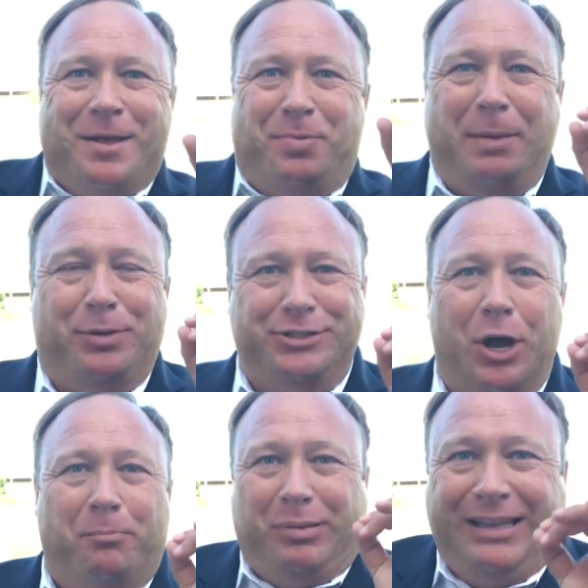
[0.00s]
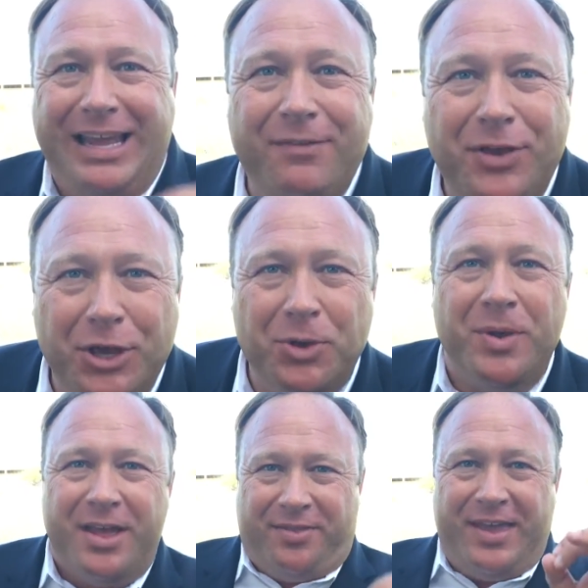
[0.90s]
People don't believe
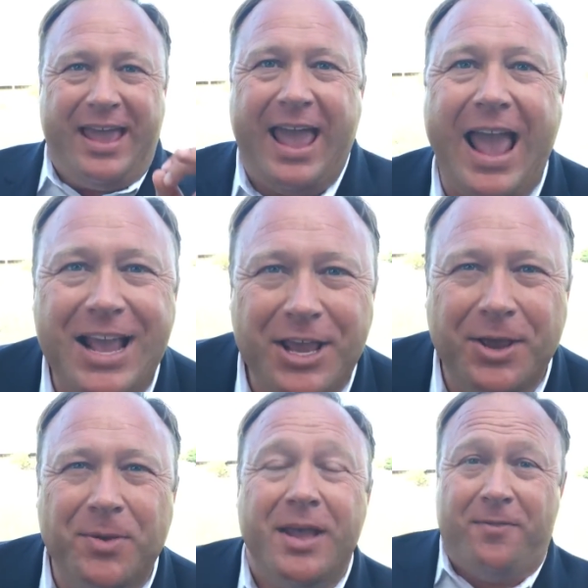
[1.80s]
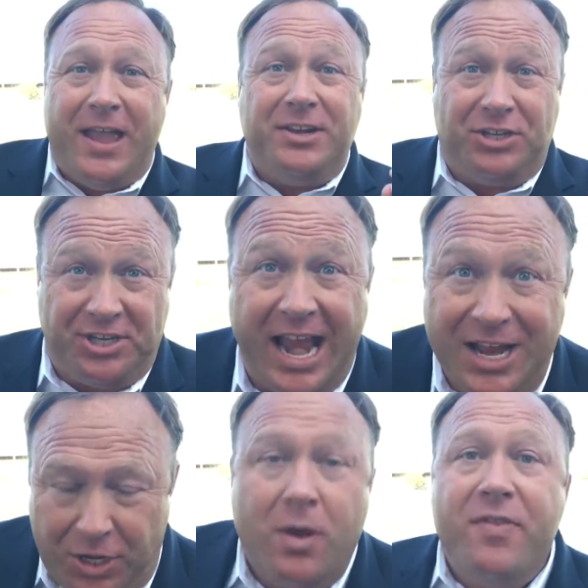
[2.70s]
you, they hate you, they disdain you.